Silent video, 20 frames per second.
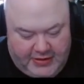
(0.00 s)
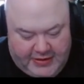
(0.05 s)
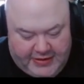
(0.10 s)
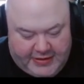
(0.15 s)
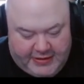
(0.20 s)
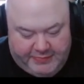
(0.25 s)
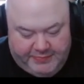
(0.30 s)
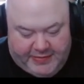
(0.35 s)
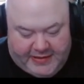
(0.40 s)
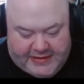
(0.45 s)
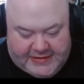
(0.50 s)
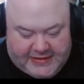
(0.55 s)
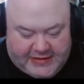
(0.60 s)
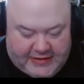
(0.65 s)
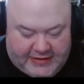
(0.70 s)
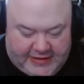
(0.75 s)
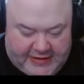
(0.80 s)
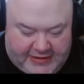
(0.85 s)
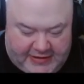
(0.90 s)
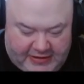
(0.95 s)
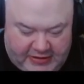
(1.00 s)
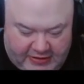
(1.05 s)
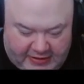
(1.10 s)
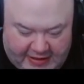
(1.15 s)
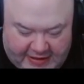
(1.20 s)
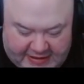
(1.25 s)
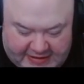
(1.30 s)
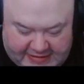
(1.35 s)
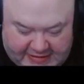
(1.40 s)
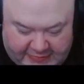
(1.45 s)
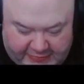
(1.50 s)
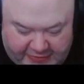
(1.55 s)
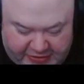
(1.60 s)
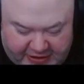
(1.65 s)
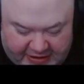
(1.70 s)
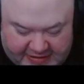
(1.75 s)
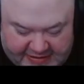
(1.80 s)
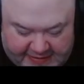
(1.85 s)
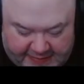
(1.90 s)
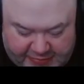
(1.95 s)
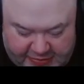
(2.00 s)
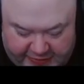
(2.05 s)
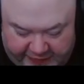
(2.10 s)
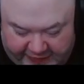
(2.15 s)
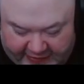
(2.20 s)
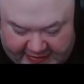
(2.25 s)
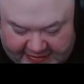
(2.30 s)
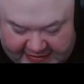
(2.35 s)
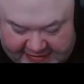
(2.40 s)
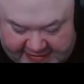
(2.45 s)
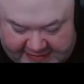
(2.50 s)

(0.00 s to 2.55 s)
They're basically, you know, like I said, with the exception of like the